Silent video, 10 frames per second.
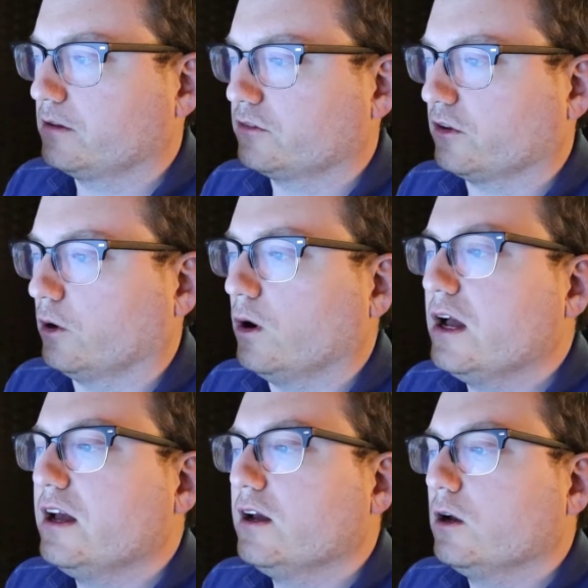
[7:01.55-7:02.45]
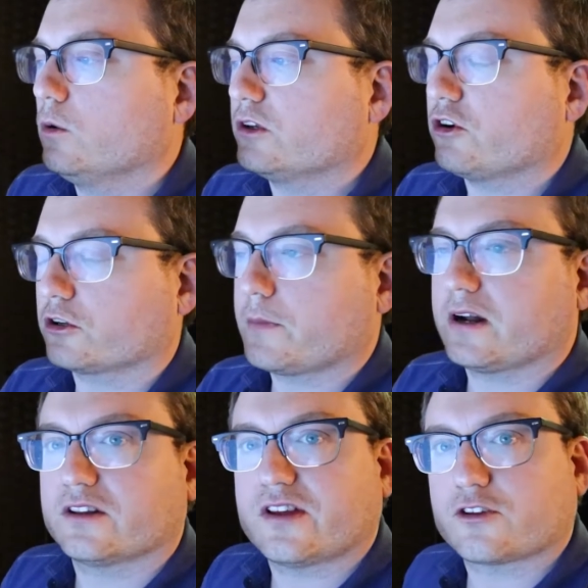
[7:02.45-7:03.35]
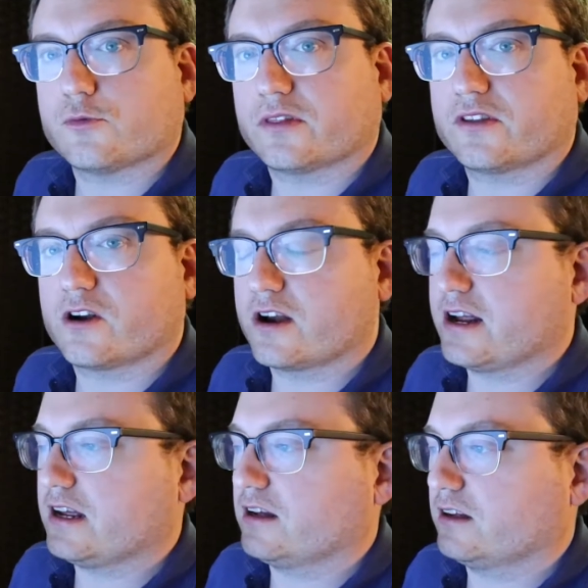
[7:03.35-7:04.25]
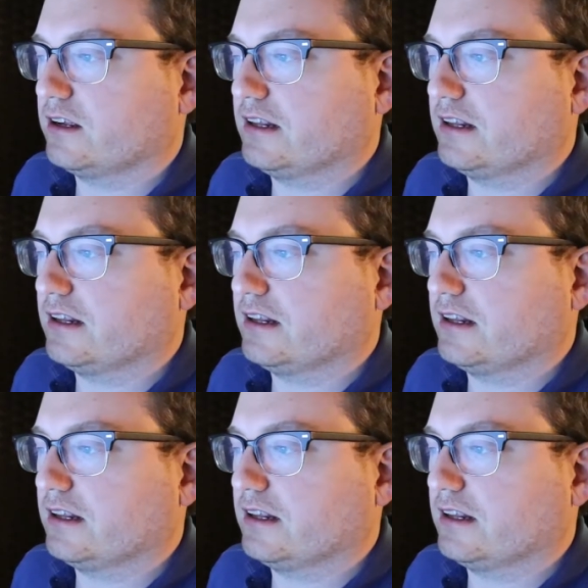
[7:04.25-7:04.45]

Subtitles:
So we talked about attachment theory